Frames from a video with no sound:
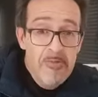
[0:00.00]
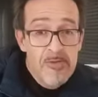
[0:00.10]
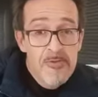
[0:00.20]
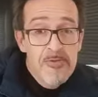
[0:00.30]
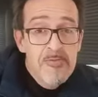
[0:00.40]

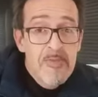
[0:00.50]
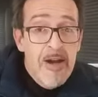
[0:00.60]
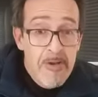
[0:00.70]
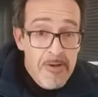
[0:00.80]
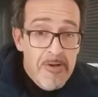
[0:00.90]
to
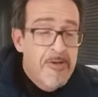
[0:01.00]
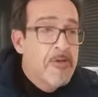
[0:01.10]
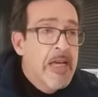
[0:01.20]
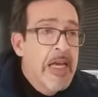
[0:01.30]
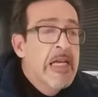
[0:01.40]
Morocco.
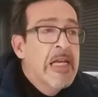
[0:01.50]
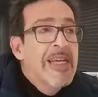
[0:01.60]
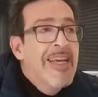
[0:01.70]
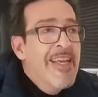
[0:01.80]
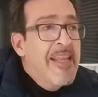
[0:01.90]
Okay,
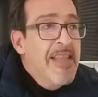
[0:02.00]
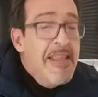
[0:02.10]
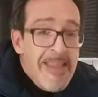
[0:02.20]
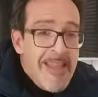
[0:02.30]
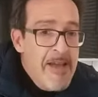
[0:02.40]
at
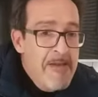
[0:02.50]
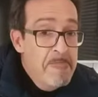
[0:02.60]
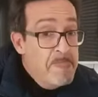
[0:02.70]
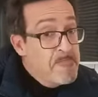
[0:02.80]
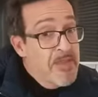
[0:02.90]
that time
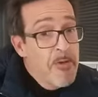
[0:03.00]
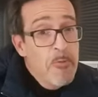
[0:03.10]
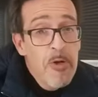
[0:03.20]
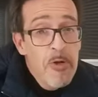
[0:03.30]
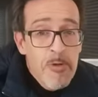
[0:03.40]
the
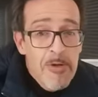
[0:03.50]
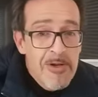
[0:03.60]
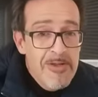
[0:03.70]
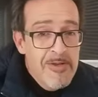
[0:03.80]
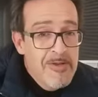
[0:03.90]
whole
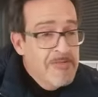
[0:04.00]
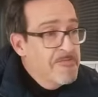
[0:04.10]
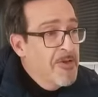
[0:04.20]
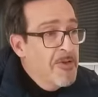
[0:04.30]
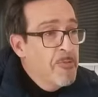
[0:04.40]
world
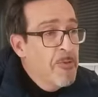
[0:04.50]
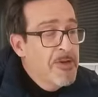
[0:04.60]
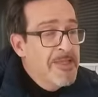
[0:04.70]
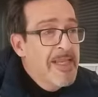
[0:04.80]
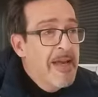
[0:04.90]

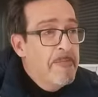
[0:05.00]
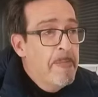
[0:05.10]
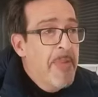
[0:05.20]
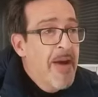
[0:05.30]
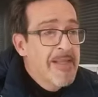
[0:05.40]
was in a
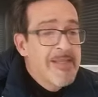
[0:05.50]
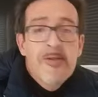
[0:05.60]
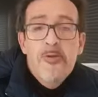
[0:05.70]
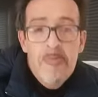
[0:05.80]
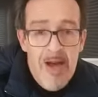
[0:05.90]
Pax
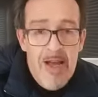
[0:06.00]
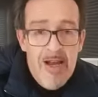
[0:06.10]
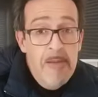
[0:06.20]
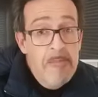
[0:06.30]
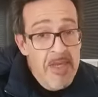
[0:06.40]

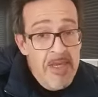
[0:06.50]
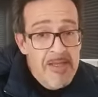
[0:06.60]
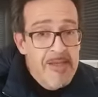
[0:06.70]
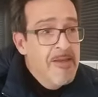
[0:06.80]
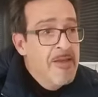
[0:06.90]
Romana,
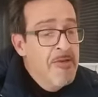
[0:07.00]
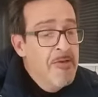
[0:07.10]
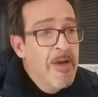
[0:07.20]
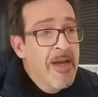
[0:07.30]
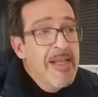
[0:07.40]
means you
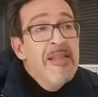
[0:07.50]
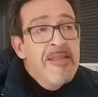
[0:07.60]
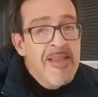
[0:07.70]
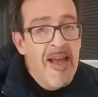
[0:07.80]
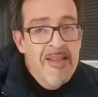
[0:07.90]
were
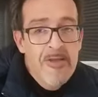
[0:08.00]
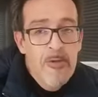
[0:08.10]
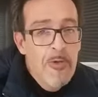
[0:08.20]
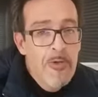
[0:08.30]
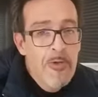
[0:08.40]
inside the
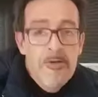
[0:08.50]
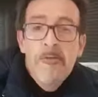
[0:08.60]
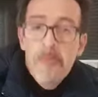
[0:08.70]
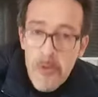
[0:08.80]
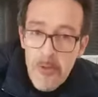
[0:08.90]
world
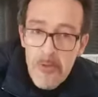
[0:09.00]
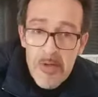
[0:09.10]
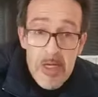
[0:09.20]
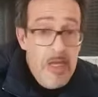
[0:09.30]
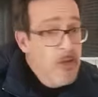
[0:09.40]
of Rome.
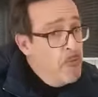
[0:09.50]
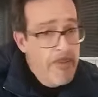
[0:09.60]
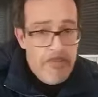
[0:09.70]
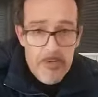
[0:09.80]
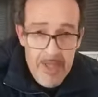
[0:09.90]
You were
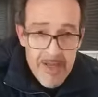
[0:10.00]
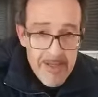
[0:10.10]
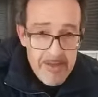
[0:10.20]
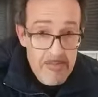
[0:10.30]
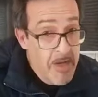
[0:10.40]

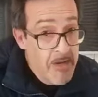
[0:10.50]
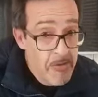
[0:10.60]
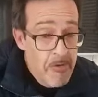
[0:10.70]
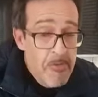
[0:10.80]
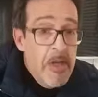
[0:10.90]
protected by
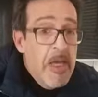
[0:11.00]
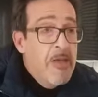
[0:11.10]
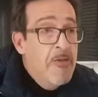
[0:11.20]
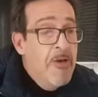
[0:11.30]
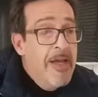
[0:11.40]
Rome.
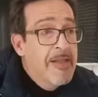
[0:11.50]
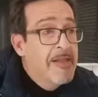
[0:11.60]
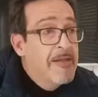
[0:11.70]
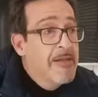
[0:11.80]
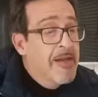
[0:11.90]
You had
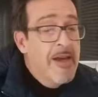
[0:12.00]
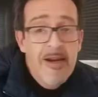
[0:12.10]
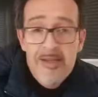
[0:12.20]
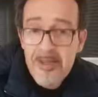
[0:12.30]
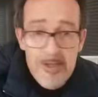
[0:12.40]
the
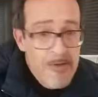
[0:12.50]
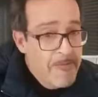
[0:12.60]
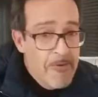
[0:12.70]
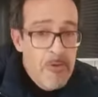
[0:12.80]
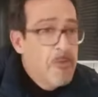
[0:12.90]
currency
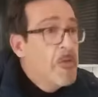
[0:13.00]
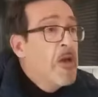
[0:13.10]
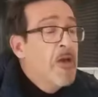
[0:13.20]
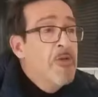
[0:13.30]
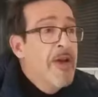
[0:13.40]
of Rome.
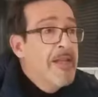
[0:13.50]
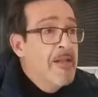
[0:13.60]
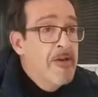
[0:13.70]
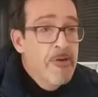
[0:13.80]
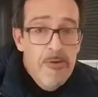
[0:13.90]
You had
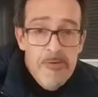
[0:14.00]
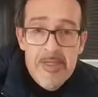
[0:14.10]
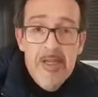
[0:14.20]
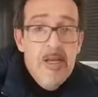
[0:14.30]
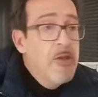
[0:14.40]
the
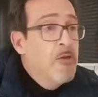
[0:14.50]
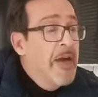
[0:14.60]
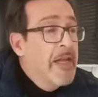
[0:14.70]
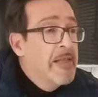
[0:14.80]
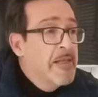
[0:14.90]
laws. You
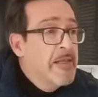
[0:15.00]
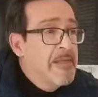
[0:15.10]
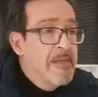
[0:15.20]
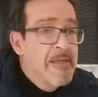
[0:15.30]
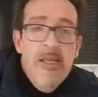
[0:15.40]
had the
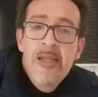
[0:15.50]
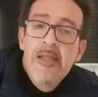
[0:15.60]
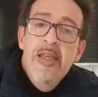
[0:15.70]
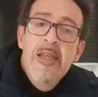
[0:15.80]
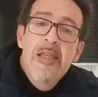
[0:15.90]

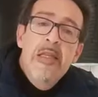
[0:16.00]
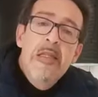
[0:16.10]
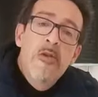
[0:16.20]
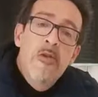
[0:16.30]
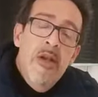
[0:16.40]
certainty that
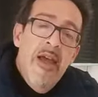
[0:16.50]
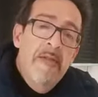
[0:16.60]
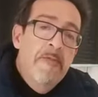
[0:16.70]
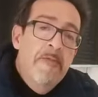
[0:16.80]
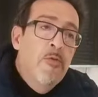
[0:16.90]
your
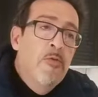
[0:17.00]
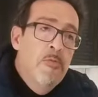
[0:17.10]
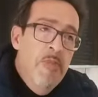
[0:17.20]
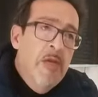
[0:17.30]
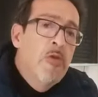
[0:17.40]
life could
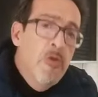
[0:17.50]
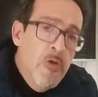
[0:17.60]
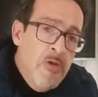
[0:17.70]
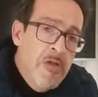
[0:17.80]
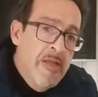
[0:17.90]
be
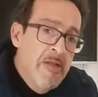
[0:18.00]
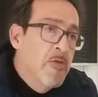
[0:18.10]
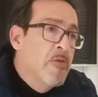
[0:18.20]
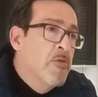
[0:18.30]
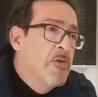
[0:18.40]
good and you
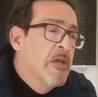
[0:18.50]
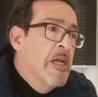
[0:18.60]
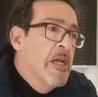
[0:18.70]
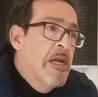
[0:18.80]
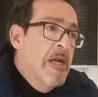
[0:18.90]
could
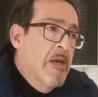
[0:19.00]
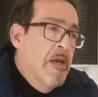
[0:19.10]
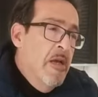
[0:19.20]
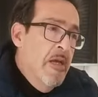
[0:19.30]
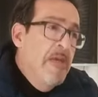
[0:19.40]

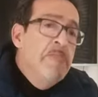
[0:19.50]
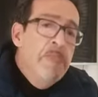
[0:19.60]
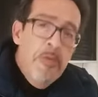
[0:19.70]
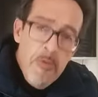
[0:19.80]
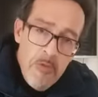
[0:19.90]

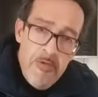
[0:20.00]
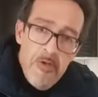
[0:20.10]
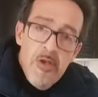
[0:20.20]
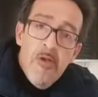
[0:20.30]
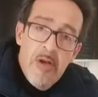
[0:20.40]
improve
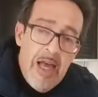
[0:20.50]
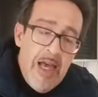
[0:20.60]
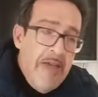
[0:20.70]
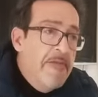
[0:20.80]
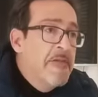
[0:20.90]
your
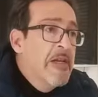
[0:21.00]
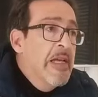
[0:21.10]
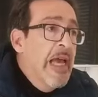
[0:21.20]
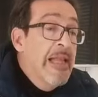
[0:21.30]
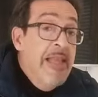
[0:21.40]
life.
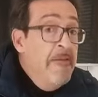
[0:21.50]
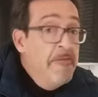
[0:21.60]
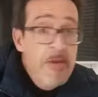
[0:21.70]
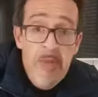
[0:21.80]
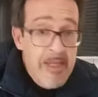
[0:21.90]
And
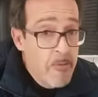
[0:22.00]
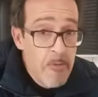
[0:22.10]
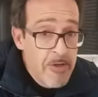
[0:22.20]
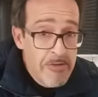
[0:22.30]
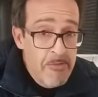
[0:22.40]
everybody
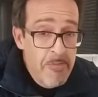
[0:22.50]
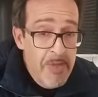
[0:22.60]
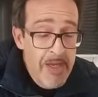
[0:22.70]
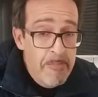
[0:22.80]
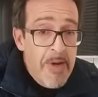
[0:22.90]
wanted to
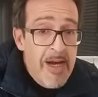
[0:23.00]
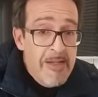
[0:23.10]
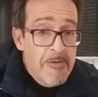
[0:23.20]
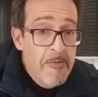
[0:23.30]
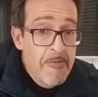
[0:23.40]
be
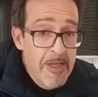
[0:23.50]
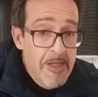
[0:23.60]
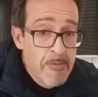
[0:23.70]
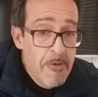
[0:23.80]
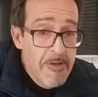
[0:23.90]
part of
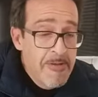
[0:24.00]
this world.